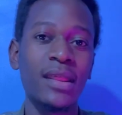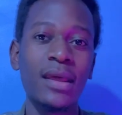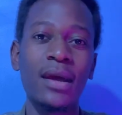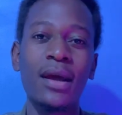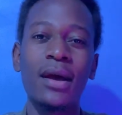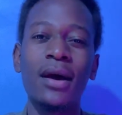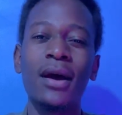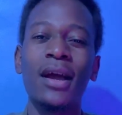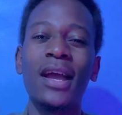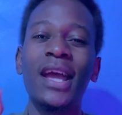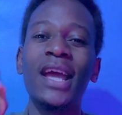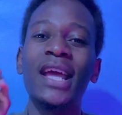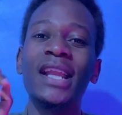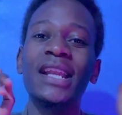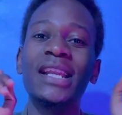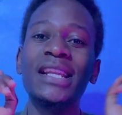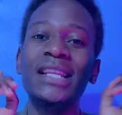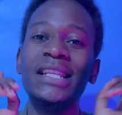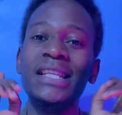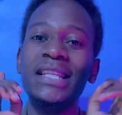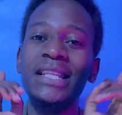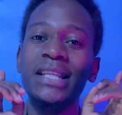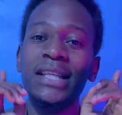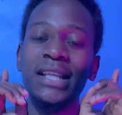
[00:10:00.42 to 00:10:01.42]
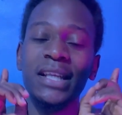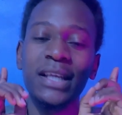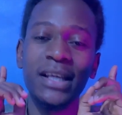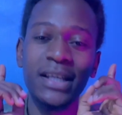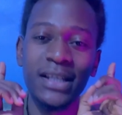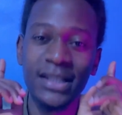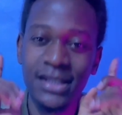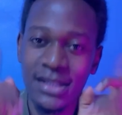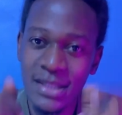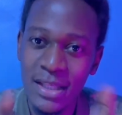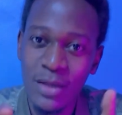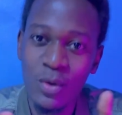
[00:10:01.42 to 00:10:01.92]
there, and
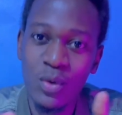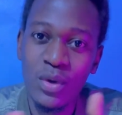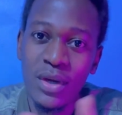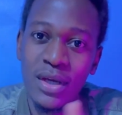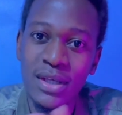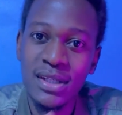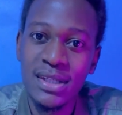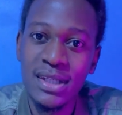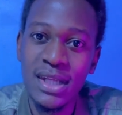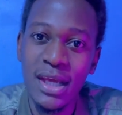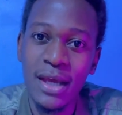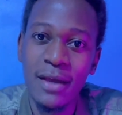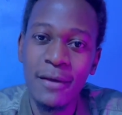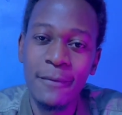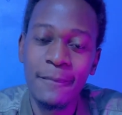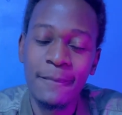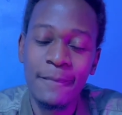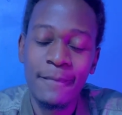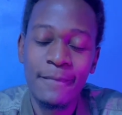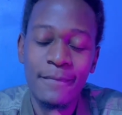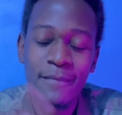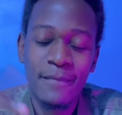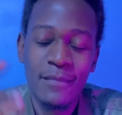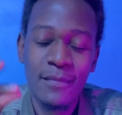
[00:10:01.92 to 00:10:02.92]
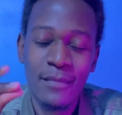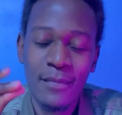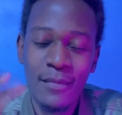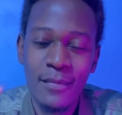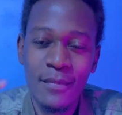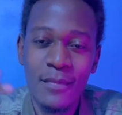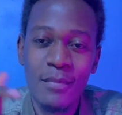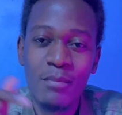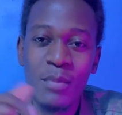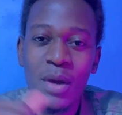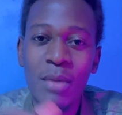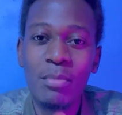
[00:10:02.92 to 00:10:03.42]
see you next time.
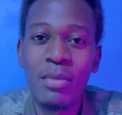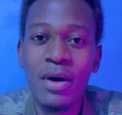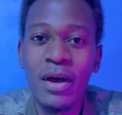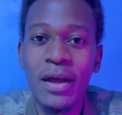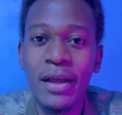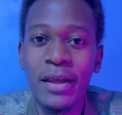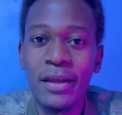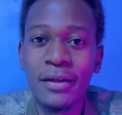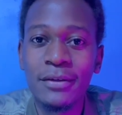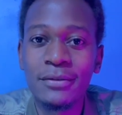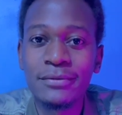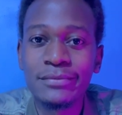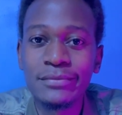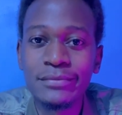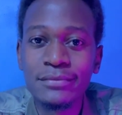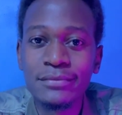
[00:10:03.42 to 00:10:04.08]
Bye bye.